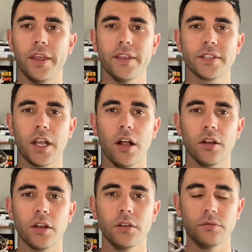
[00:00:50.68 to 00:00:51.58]
this
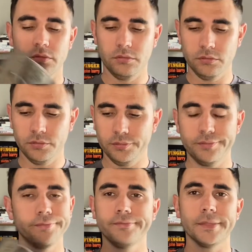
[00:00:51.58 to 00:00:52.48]
color?
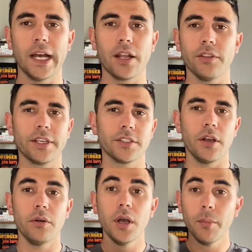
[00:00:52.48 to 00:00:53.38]
I don't think
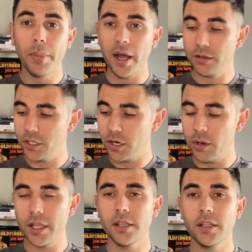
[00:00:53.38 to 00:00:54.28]
so. But you know
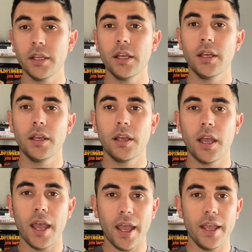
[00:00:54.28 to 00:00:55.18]
what?
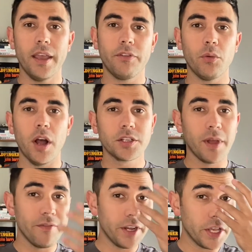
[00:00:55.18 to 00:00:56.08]
If you watch
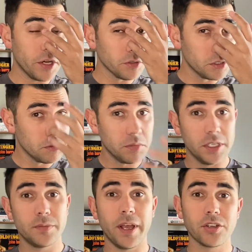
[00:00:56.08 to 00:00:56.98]
my videos,
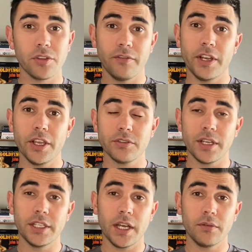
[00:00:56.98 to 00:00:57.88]
especially the videos
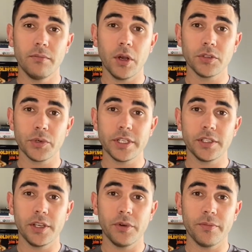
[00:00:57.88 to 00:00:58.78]
I've done most
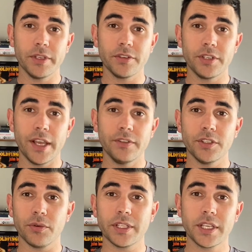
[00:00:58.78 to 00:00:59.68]
recently with Mr. David
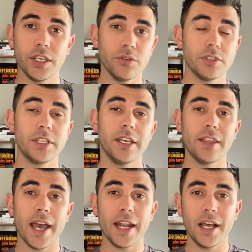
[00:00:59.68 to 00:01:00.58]
Zaritsky, you see
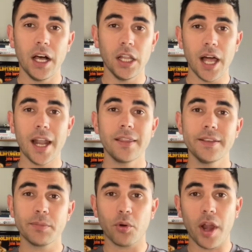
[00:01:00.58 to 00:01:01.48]
that a lot of
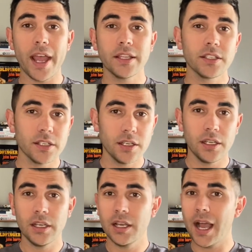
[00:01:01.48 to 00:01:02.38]
these brands,
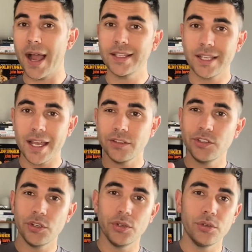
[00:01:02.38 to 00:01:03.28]
I tend
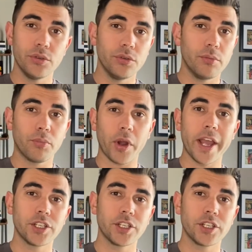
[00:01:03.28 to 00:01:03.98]
to branch